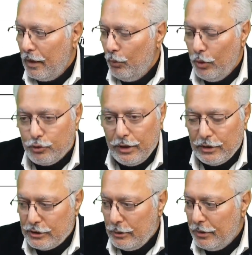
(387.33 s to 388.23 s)
which we can
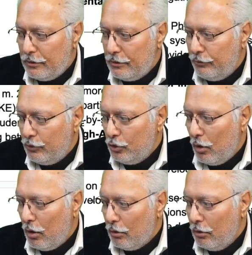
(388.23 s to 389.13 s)
submit to
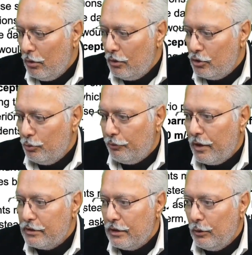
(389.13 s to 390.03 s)
our
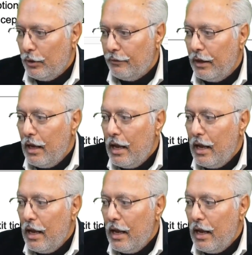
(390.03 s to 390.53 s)
supervisor and whatever.